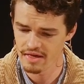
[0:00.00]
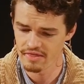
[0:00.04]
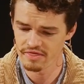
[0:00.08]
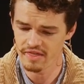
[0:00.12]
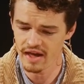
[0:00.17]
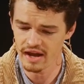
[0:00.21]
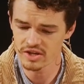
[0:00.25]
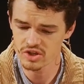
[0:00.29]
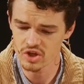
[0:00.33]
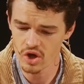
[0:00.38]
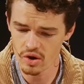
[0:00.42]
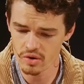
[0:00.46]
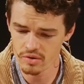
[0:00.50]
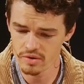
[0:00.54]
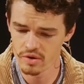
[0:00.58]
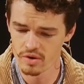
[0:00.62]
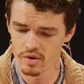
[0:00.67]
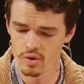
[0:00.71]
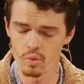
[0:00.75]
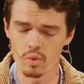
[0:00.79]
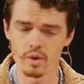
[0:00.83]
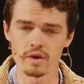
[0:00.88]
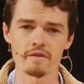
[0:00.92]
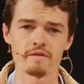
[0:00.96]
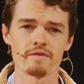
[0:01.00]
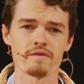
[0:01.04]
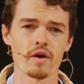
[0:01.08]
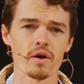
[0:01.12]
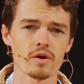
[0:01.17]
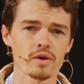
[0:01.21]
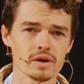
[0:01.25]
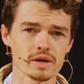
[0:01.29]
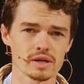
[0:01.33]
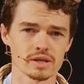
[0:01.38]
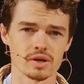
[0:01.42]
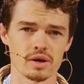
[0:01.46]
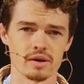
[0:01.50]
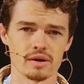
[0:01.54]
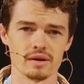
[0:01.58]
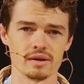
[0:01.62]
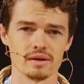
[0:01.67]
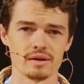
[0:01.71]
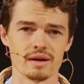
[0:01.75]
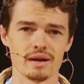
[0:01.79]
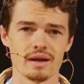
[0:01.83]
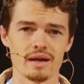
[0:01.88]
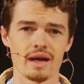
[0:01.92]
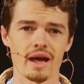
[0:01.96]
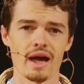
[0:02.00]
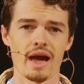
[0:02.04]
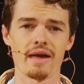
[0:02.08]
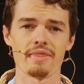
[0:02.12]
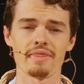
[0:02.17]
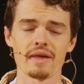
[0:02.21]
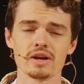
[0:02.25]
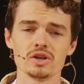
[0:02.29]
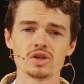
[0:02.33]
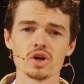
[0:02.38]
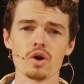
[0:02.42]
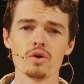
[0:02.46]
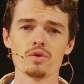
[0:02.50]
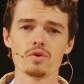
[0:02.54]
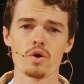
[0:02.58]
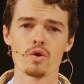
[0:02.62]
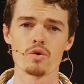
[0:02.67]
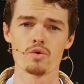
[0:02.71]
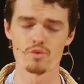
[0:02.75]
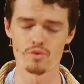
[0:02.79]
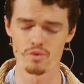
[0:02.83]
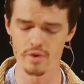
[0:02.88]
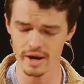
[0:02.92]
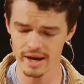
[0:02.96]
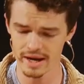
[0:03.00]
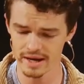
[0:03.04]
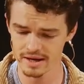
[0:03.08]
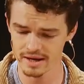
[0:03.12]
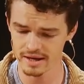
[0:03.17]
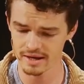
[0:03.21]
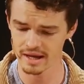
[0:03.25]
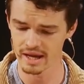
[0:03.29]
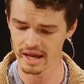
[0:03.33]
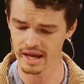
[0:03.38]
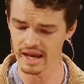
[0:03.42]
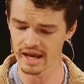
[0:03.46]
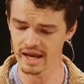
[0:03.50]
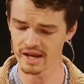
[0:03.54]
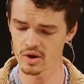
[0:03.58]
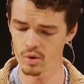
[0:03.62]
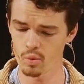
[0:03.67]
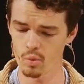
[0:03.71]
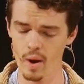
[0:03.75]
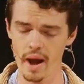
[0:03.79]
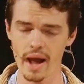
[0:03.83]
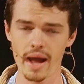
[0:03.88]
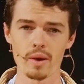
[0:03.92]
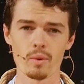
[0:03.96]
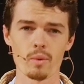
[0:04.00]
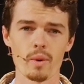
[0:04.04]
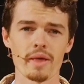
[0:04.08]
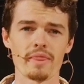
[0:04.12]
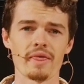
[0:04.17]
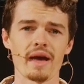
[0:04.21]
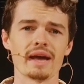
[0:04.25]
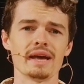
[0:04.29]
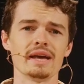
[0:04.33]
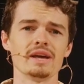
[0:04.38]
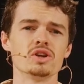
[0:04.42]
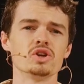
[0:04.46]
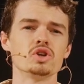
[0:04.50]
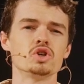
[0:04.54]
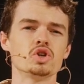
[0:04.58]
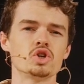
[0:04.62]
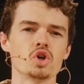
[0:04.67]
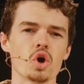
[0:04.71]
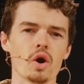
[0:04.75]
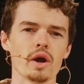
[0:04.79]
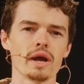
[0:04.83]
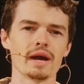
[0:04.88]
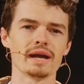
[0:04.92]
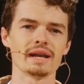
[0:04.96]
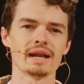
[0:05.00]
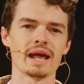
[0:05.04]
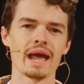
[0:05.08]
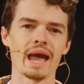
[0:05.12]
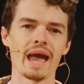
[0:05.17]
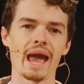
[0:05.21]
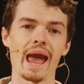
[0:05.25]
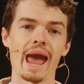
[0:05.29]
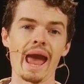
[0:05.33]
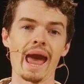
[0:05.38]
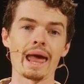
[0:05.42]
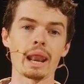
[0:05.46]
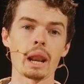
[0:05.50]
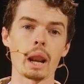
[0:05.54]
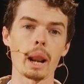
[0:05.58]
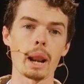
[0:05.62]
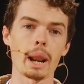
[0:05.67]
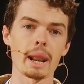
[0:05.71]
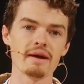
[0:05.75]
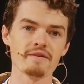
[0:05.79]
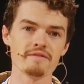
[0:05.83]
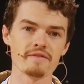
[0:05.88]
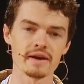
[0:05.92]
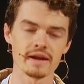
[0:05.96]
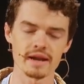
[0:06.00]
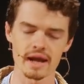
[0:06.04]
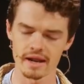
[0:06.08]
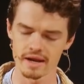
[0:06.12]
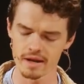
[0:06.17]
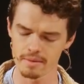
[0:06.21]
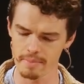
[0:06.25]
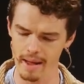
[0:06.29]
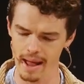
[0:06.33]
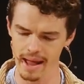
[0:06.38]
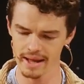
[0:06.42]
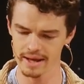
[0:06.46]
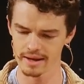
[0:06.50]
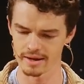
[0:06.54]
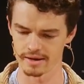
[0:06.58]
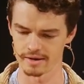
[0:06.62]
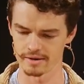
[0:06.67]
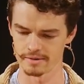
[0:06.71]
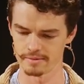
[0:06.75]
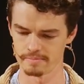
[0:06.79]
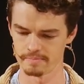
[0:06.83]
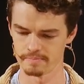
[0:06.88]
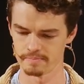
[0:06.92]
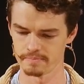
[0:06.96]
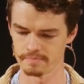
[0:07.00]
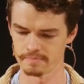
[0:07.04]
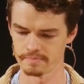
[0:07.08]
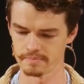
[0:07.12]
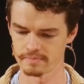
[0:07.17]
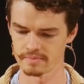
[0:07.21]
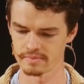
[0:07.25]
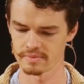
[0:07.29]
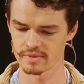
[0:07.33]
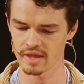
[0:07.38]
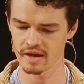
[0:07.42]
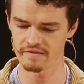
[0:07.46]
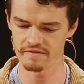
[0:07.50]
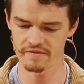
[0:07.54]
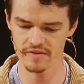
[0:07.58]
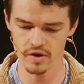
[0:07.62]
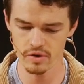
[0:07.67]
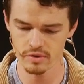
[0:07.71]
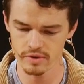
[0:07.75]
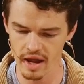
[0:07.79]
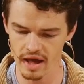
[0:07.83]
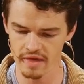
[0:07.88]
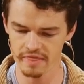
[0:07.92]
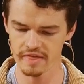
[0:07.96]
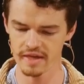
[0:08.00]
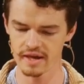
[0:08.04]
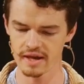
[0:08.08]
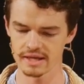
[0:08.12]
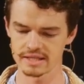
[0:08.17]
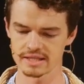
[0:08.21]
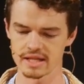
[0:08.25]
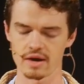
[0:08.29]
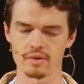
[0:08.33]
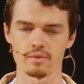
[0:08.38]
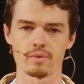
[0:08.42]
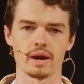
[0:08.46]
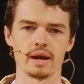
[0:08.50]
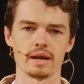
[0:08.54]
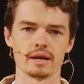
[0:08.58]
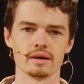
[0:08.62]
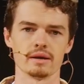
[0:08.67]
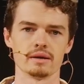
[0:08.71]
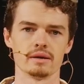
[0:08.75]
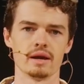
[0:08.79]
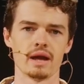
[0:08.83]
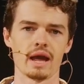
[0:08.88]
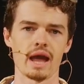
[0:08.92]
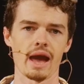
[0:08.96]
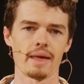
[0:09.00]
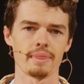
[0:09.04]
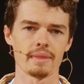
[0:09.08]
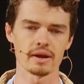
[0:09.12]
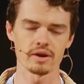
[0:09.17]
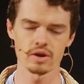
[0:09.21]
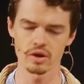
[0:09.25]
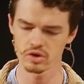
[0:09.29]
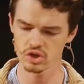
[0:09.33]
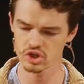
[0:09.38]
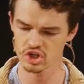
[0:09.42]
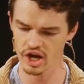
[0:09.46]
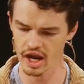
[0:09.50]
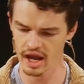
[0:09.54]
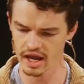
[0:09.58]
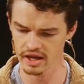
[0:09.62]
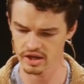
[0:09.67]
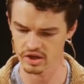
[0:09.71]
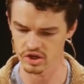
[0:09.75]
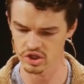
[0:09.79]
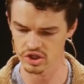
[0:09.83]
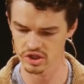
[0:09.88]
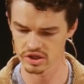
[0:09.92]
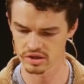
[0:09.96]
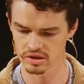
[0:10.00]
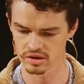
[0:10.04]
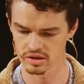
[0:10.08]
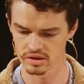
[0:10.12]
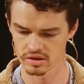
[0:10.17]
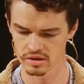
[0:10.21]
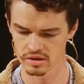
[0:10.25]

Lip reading: They don't want to focus on it. And they don't read it in a way where they enjoy it and live it and obey it. They feel nothing as they read it and they don't change.